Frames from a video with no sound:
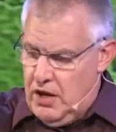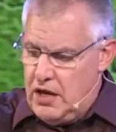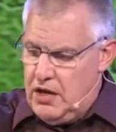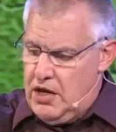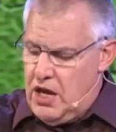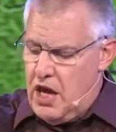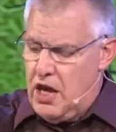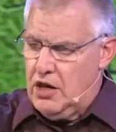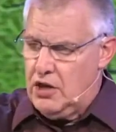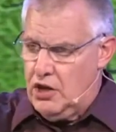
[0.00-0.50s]
They
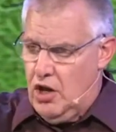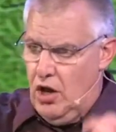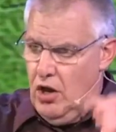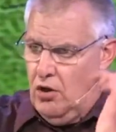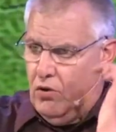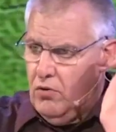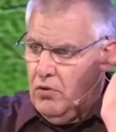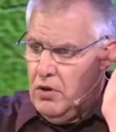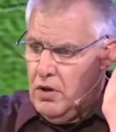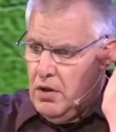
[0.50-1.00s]
can't
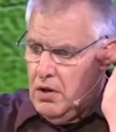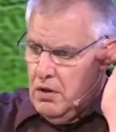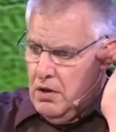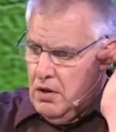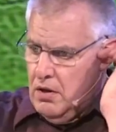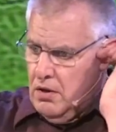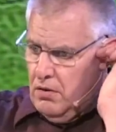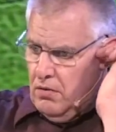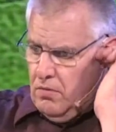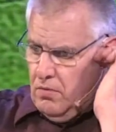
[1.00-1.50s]
go
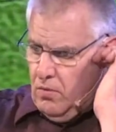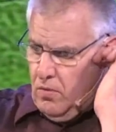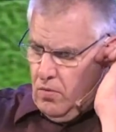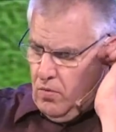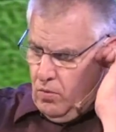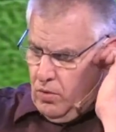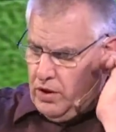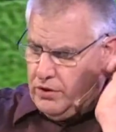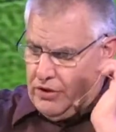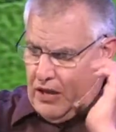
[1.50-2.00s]

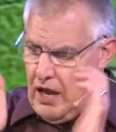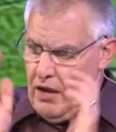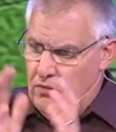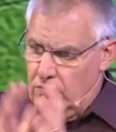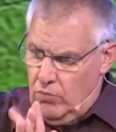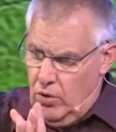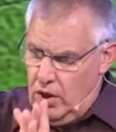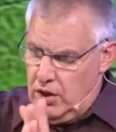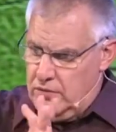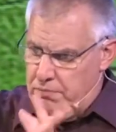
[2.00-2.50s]

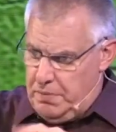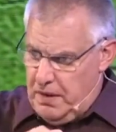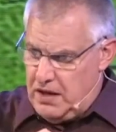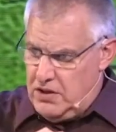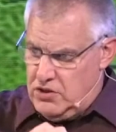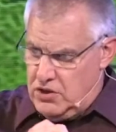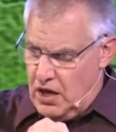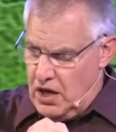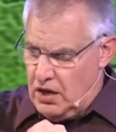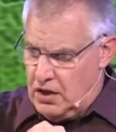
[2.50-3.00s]
without one
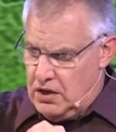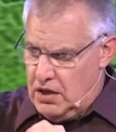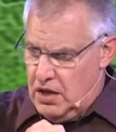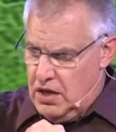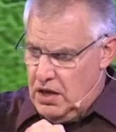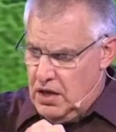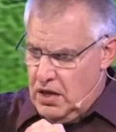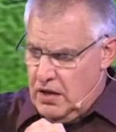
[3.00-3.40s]
paycheck.